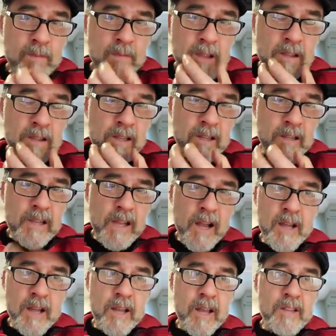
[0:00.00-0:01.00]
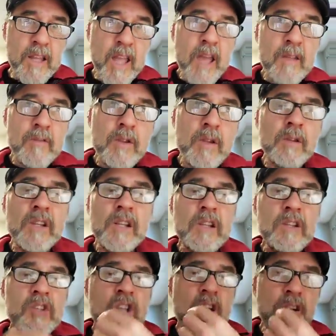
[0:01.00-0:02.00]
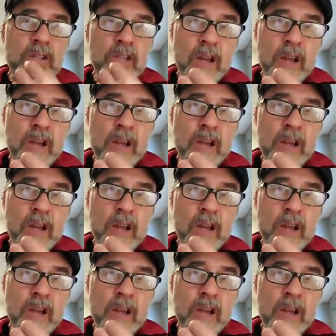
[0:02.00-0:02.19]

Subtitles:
Nice little tug on the end too. A little gentle